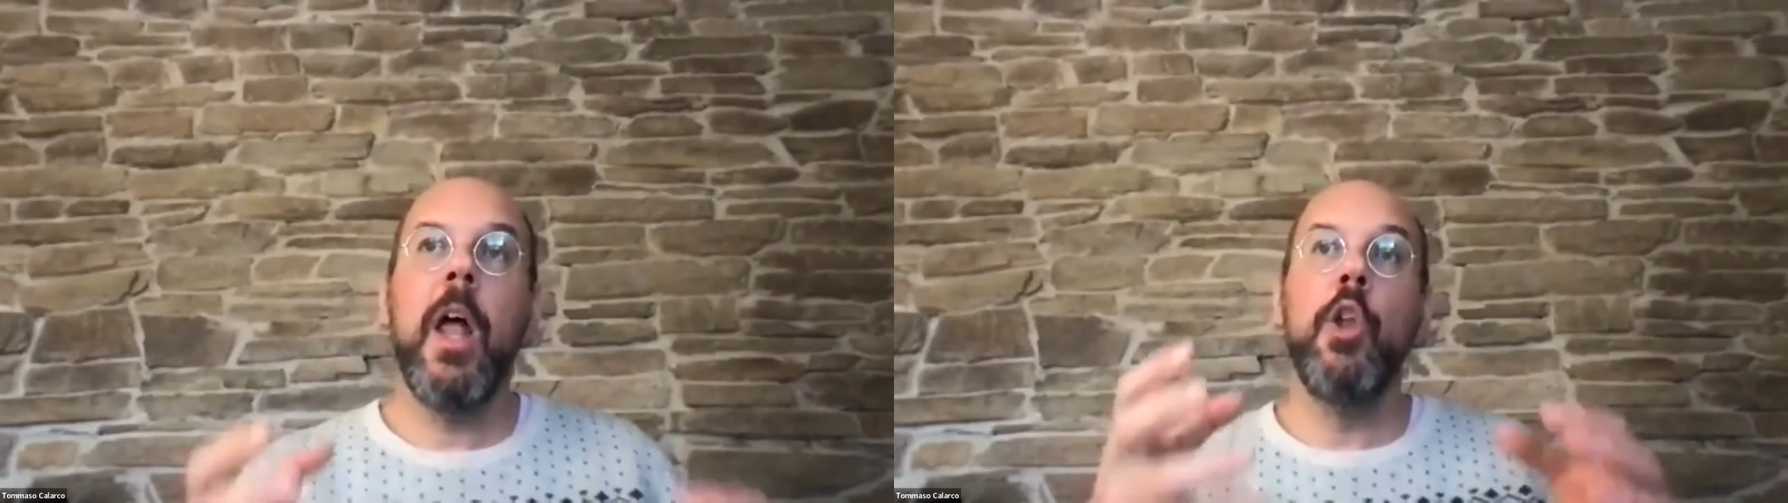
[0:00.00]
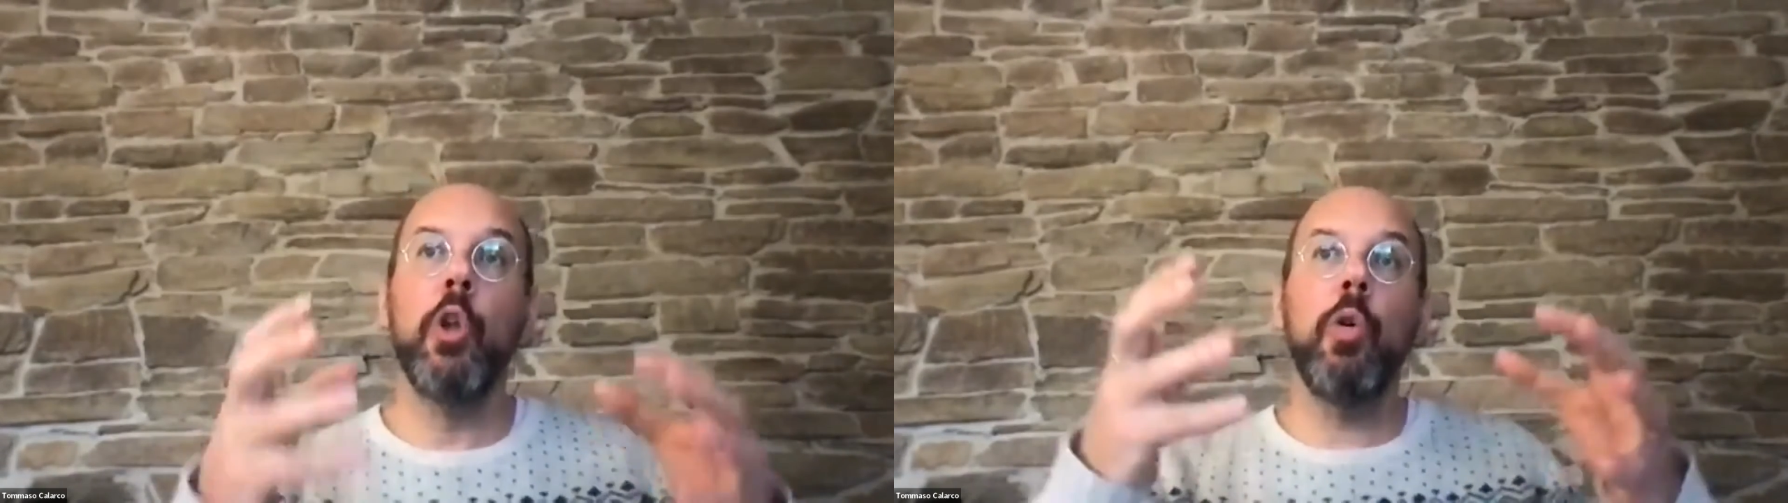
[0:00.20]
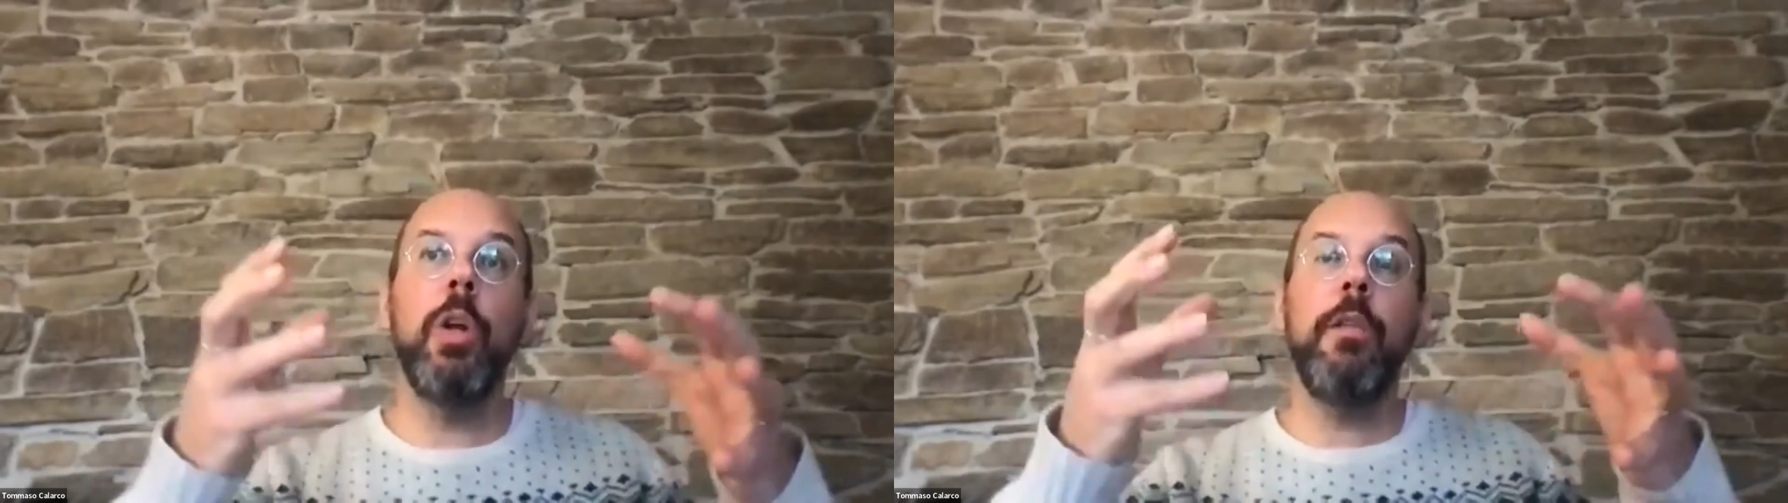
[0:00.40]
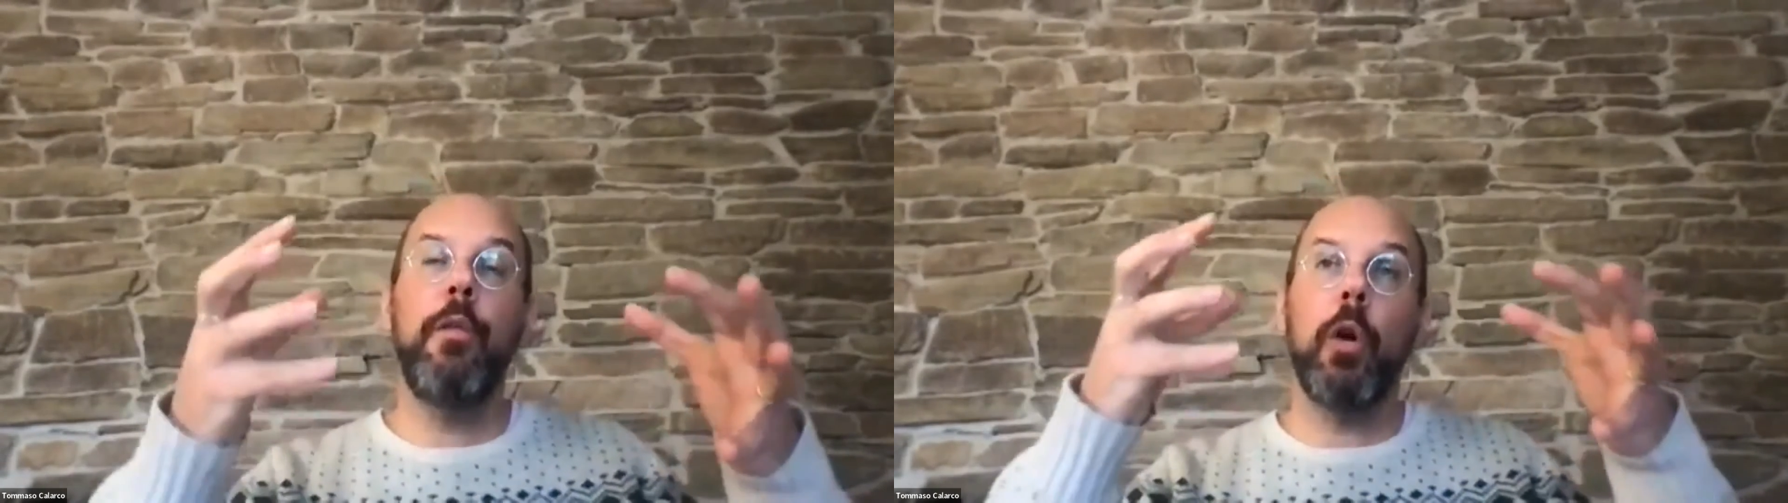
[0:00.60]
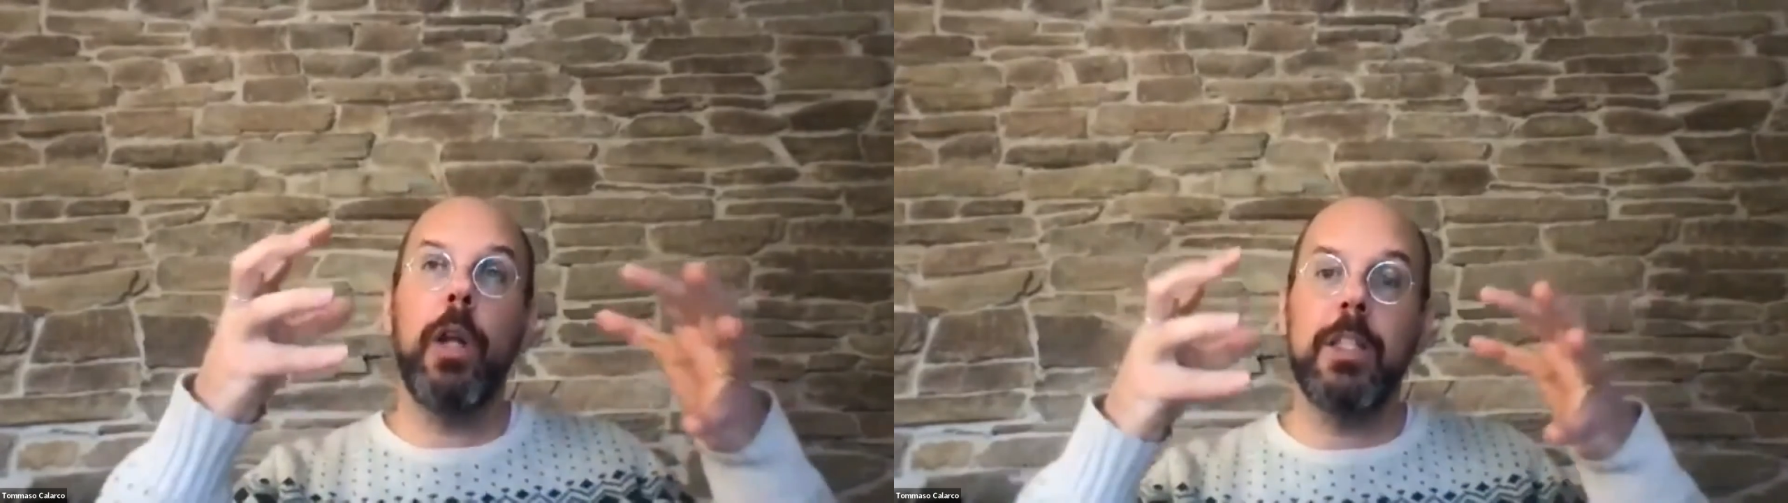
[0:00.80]
not only
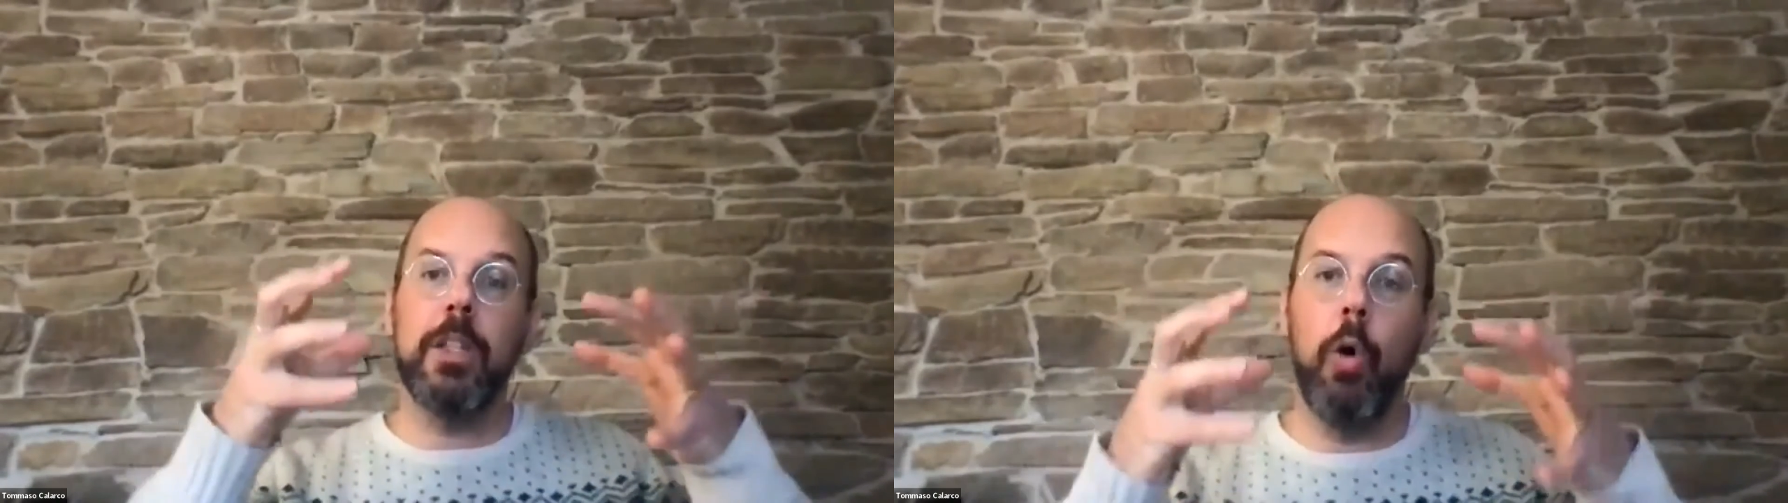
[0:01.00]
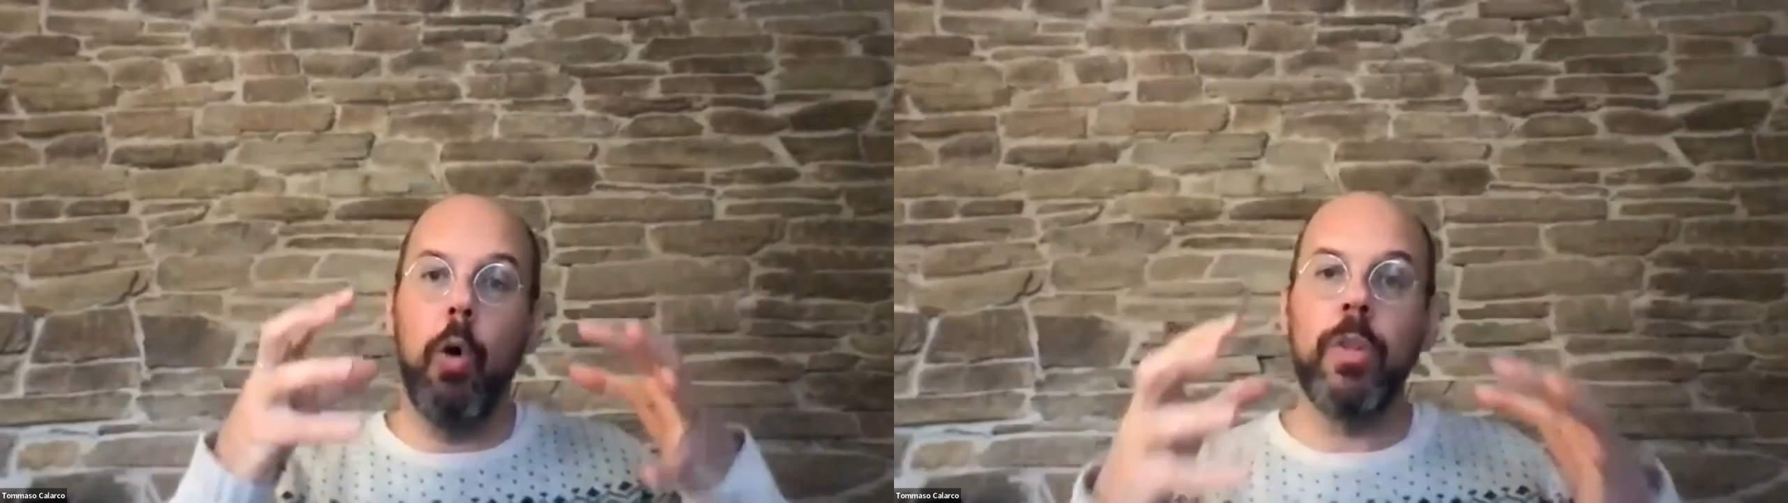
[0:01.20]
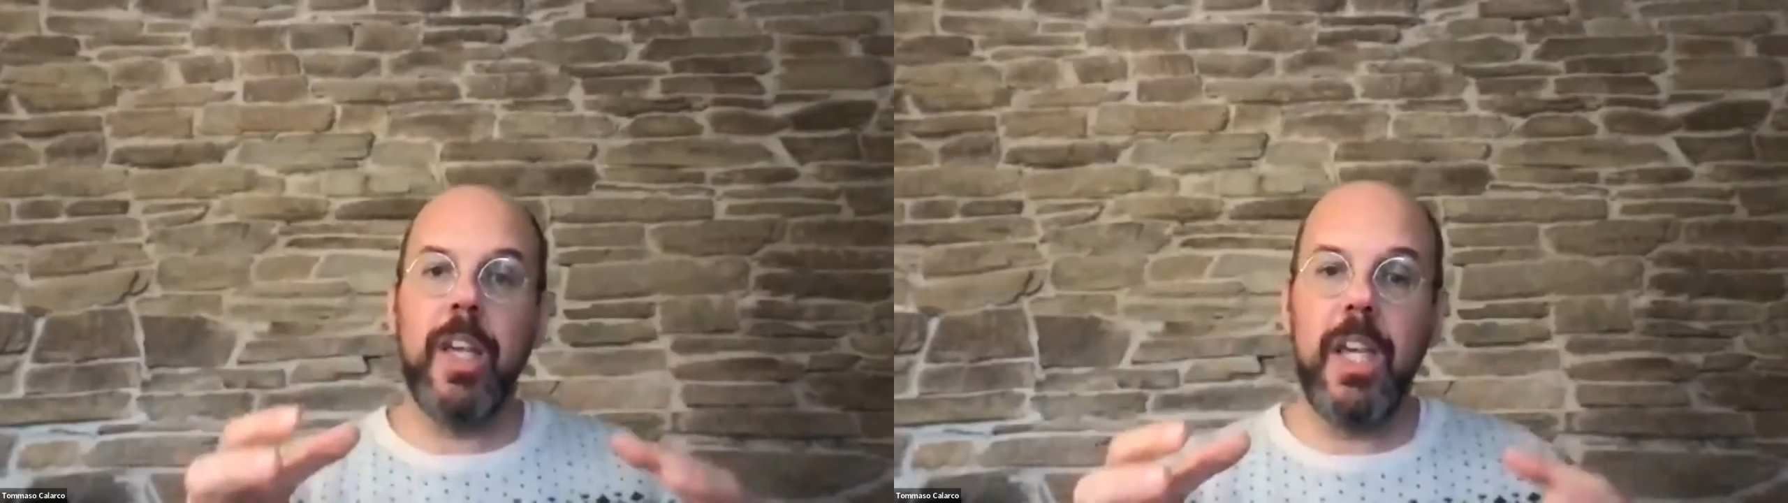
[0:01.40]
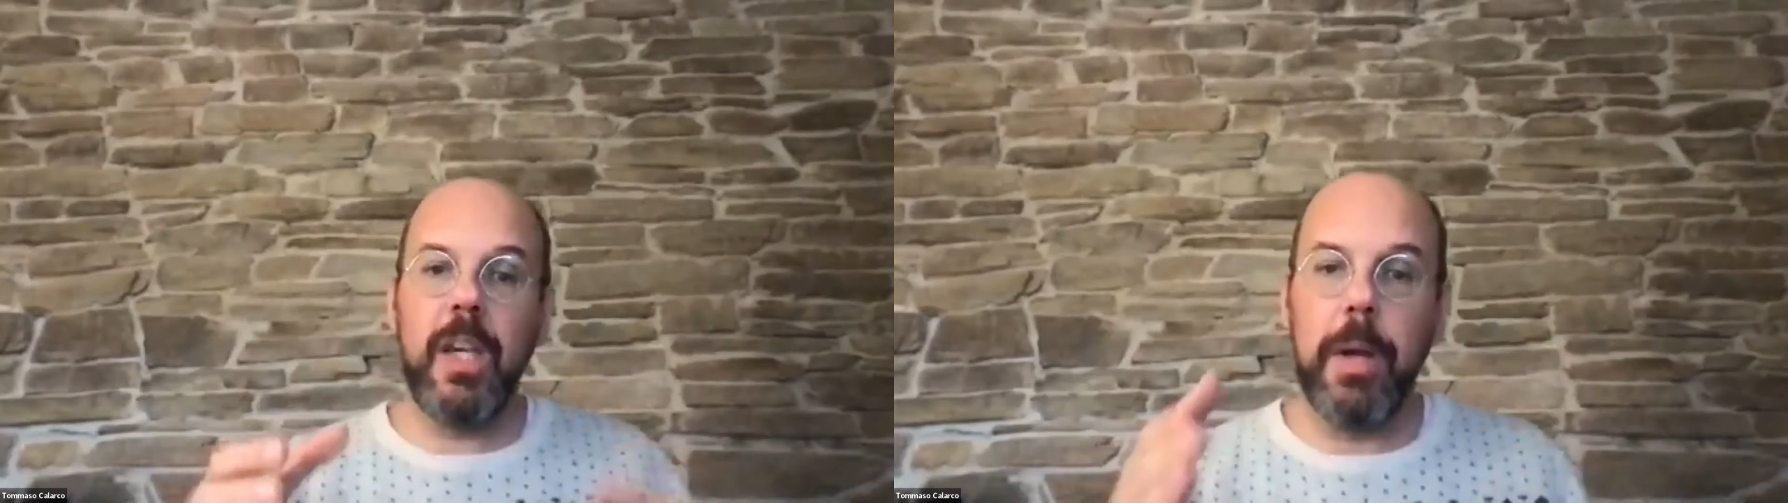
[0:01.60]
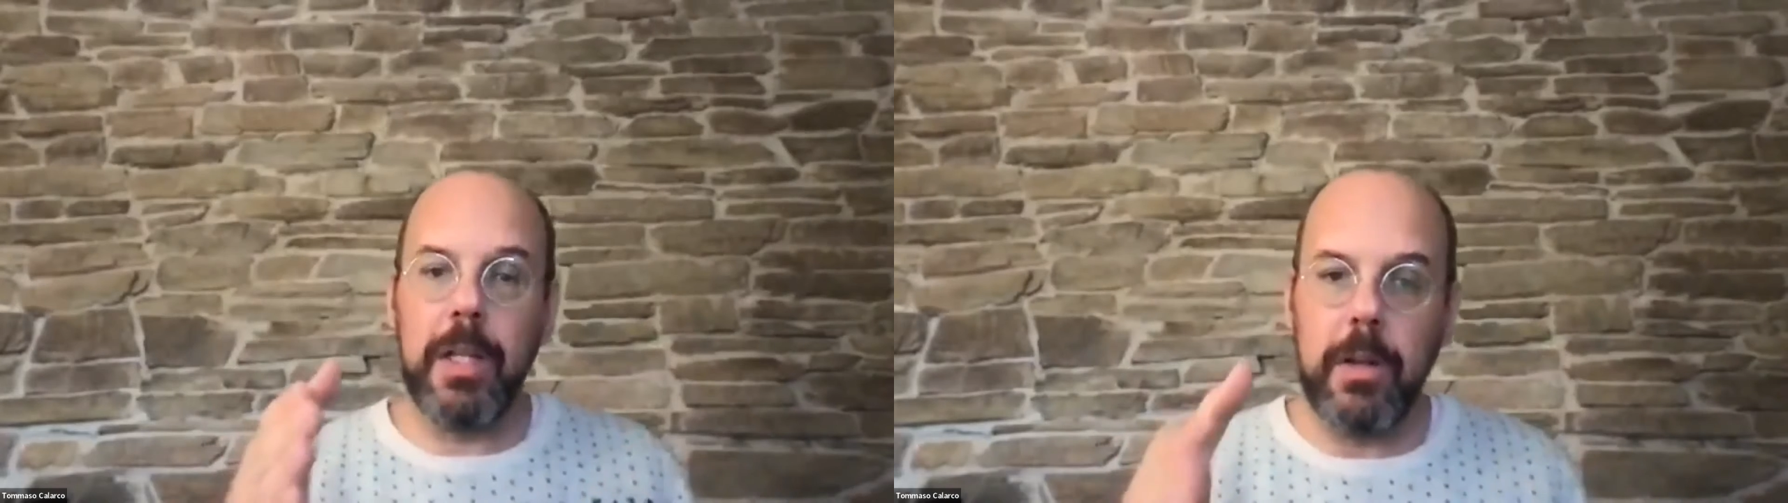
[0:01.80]
for its own
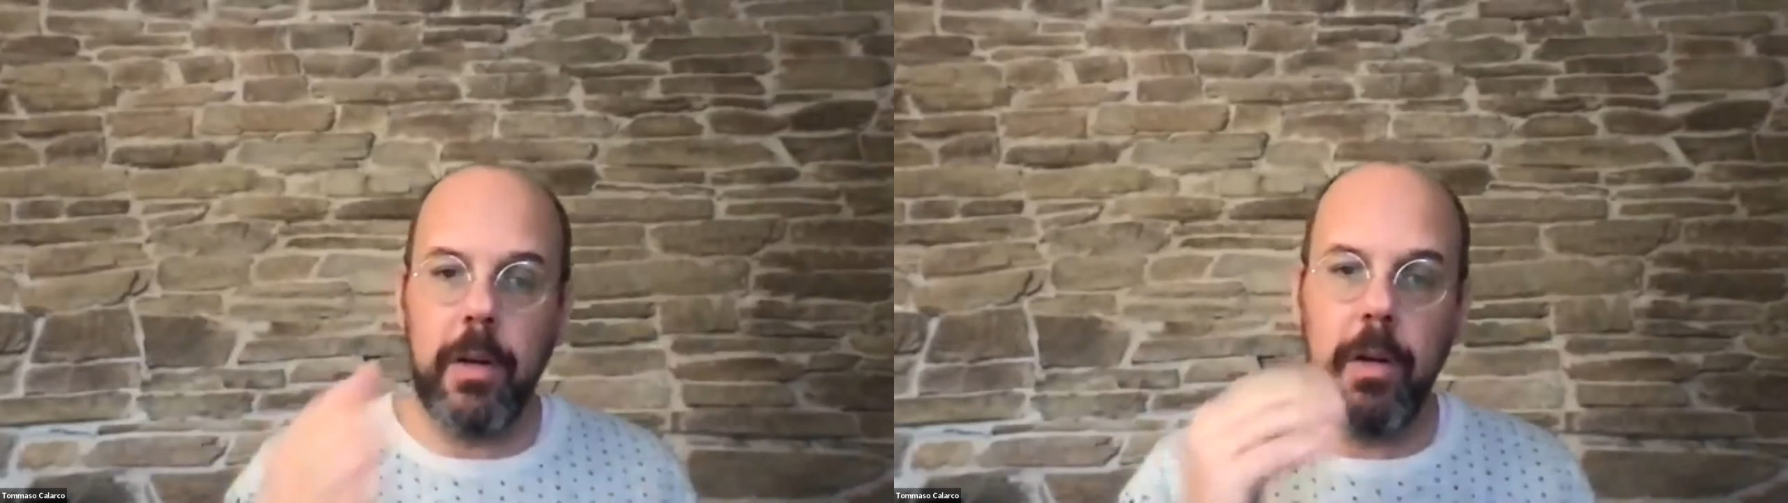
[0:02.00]
sake, but